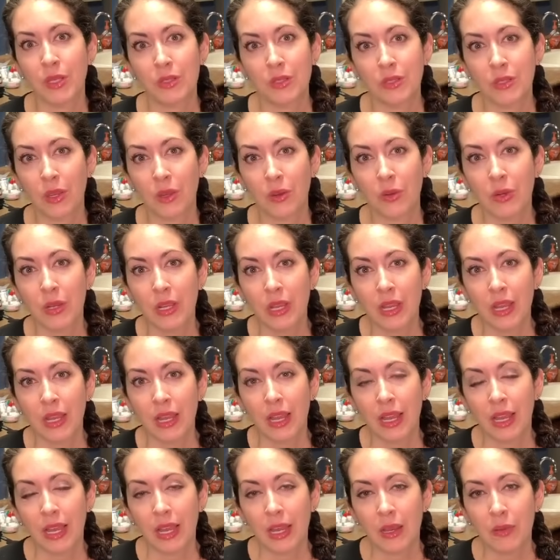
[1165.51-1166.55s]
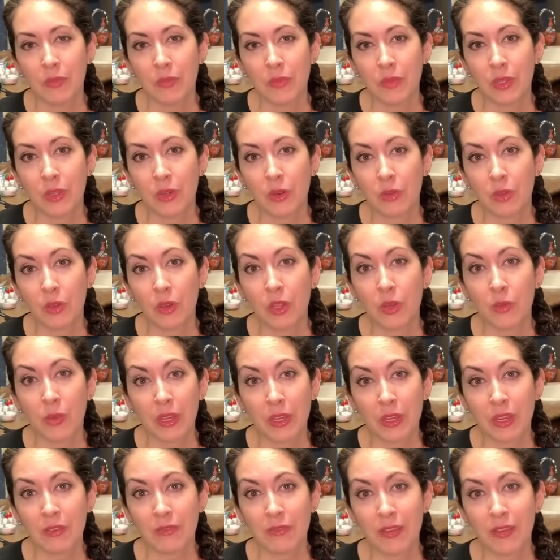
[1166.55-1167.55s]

So the only way you can